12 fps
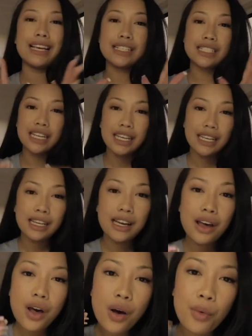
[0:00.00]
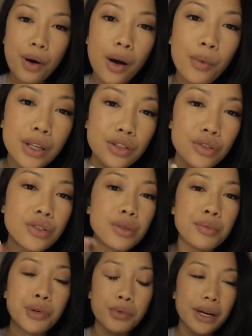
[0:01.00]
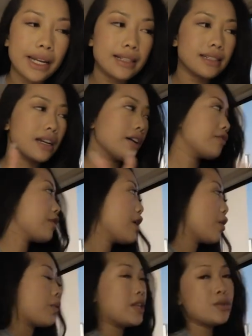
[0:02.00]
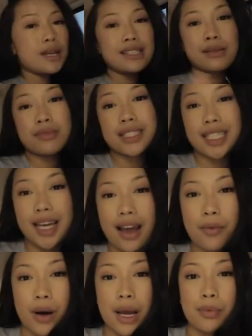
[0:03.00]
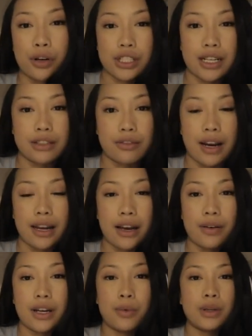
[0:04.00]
that tea while we do some more wedding stuff. We're doing some D I Y projects right now, and I